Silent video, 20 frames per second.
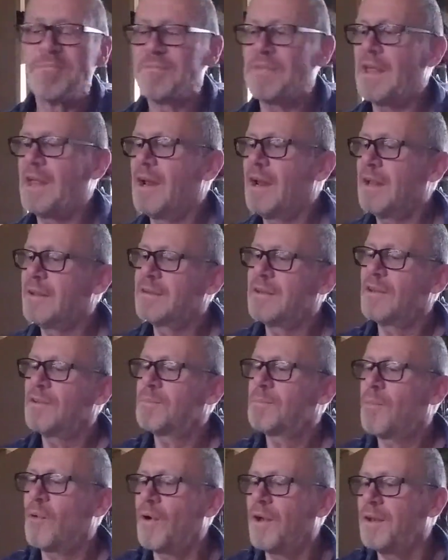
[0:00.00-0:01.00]
that at this
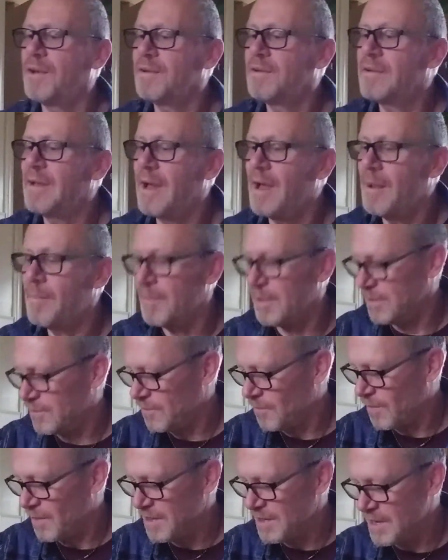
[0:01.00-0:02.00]
point in time, in
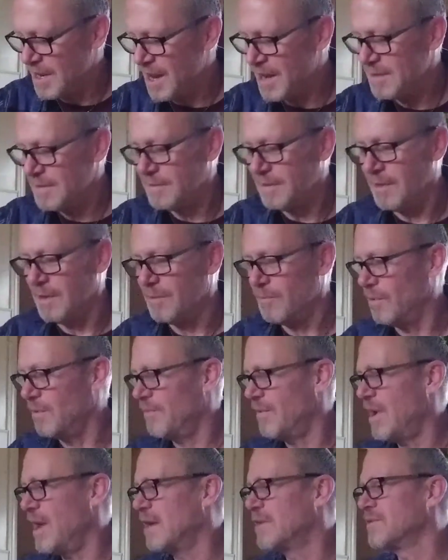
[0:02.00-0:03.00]
2019,
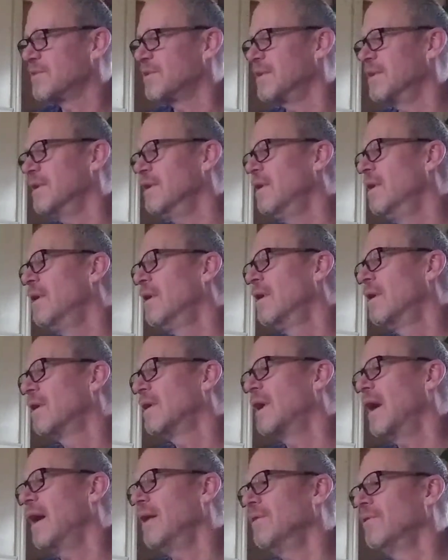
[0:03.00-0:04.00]
we've actually
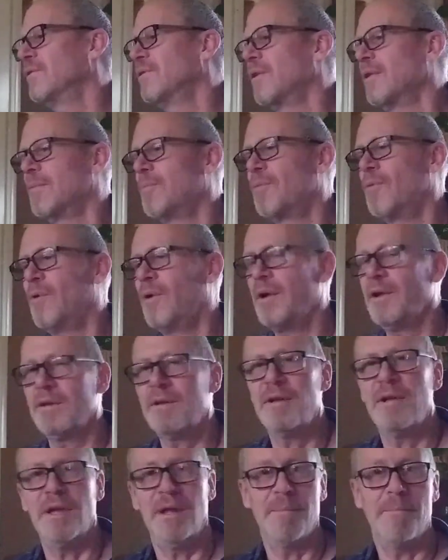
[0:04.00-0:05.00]
gotten to the point,
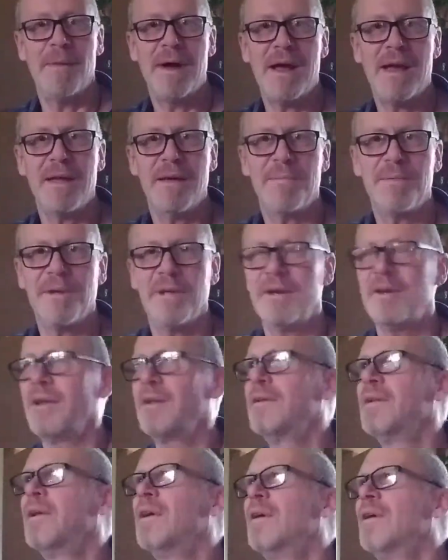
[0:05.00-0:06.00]
in my
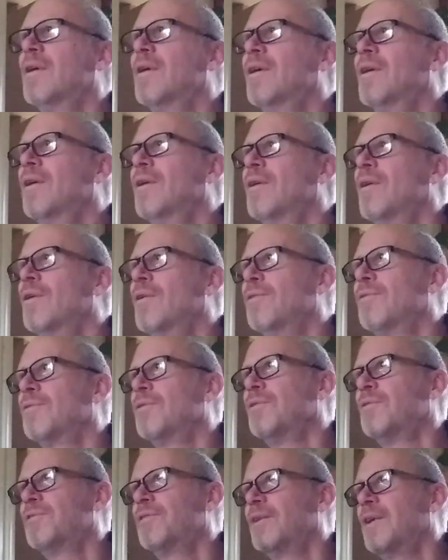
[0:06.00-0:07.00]
opinion,
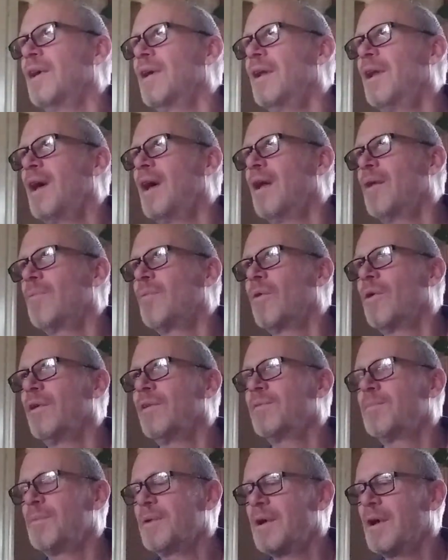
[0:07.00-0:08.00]
through CNN, where
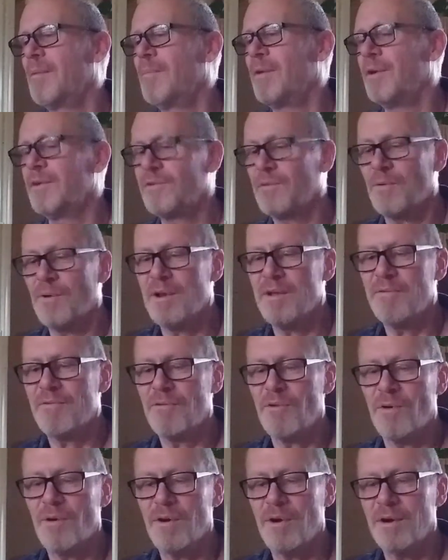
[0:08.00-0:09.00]
it's become a
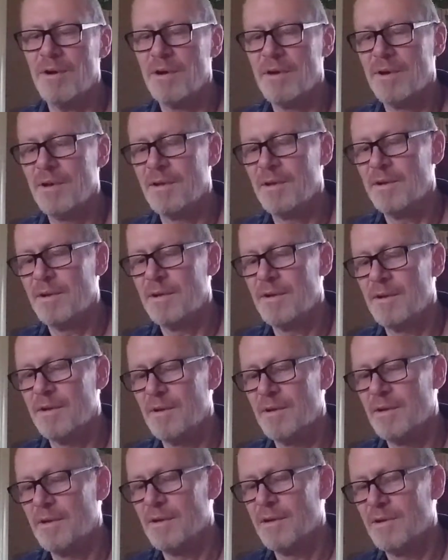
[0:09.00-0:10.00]

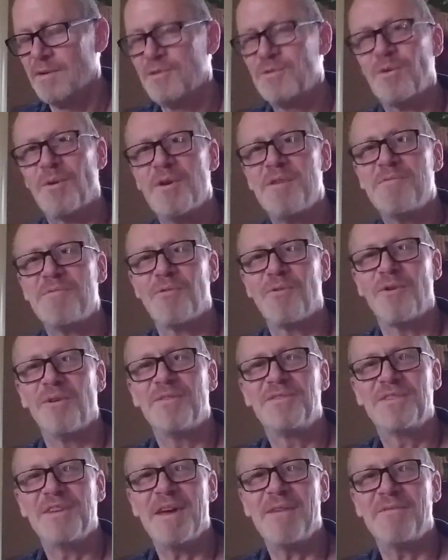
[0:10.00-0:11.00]

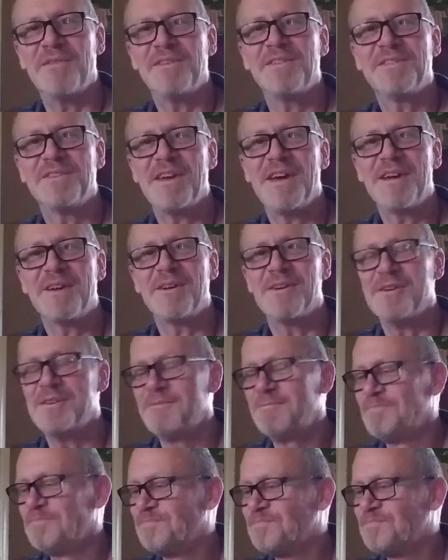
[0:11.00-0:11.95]
24/7 cycle.